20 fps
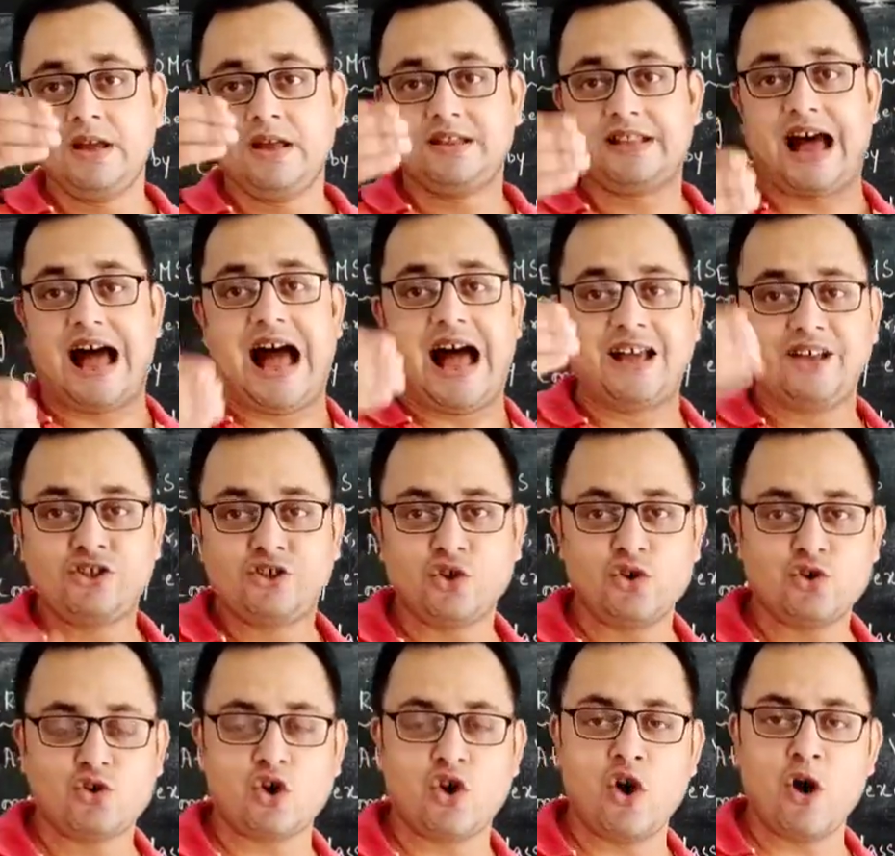The
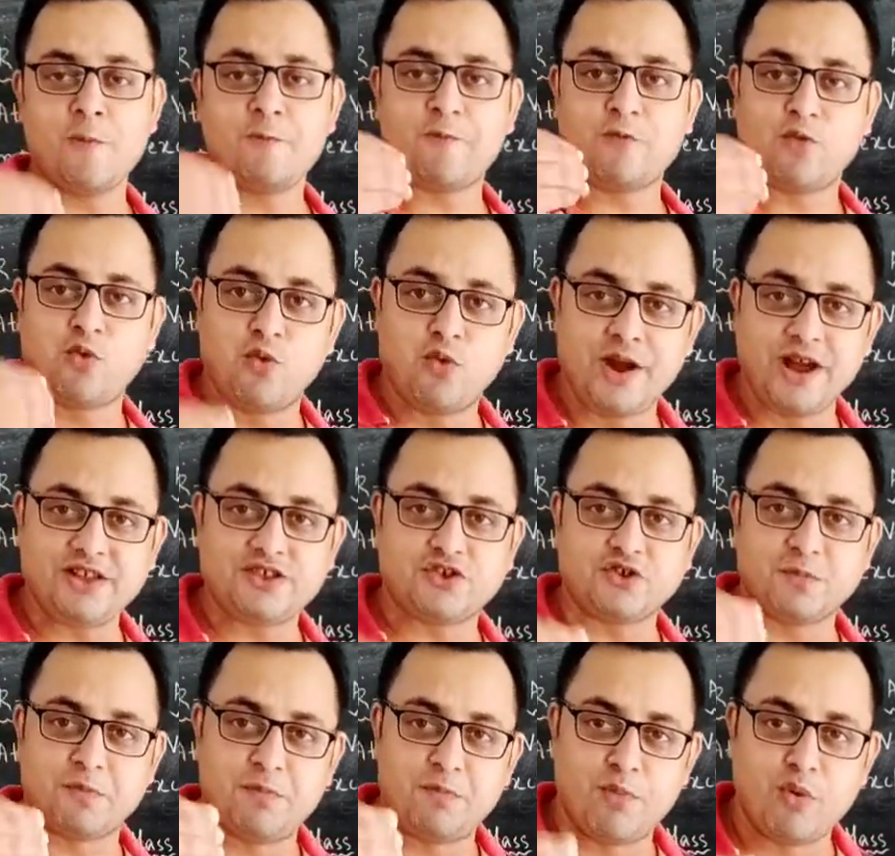isotope which
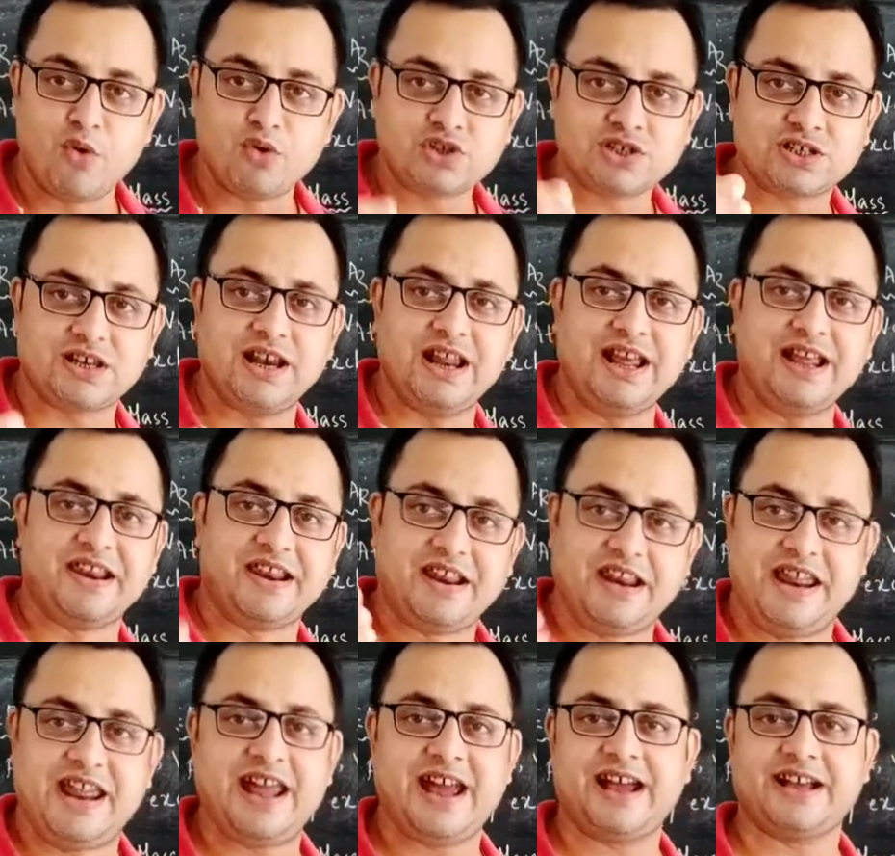mostly
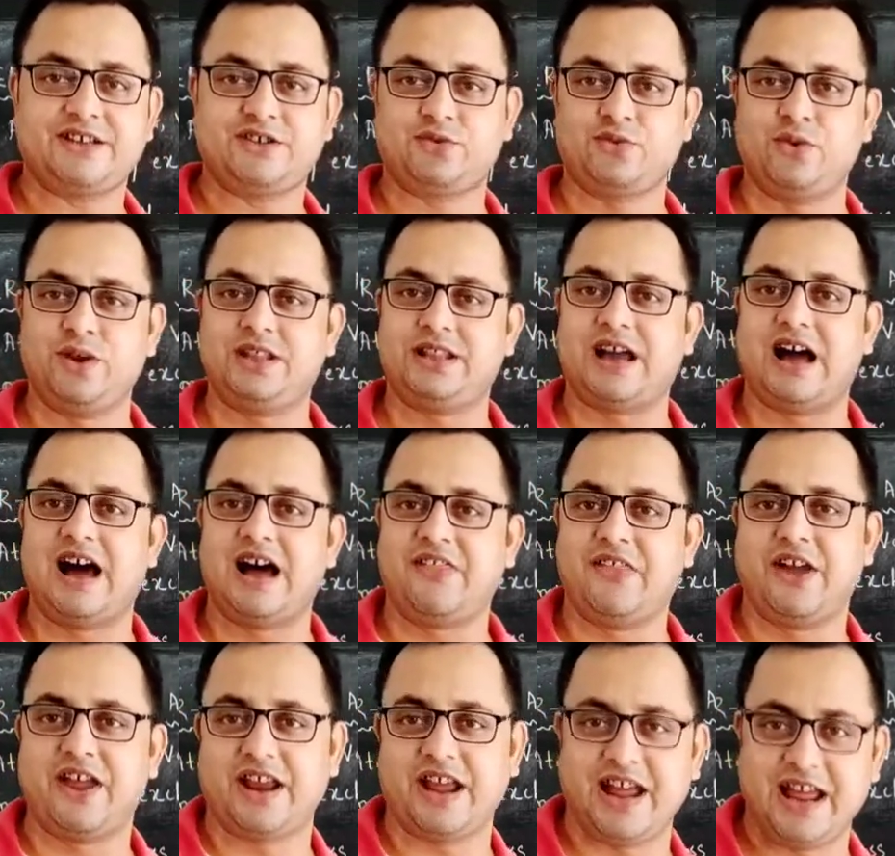reacts with
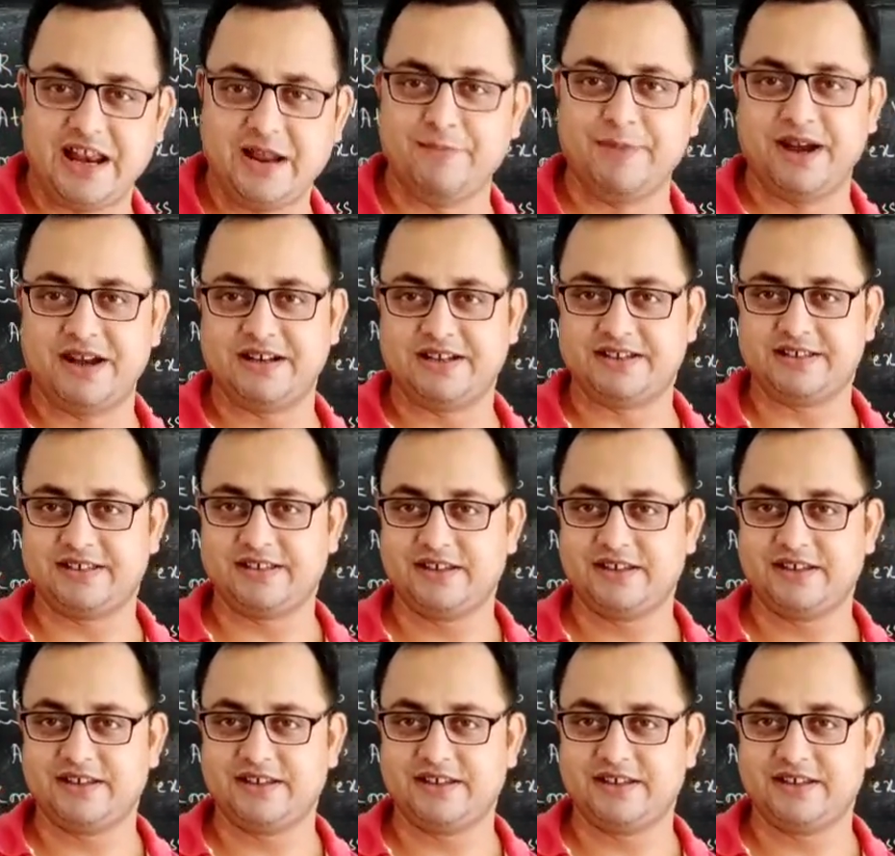other elements.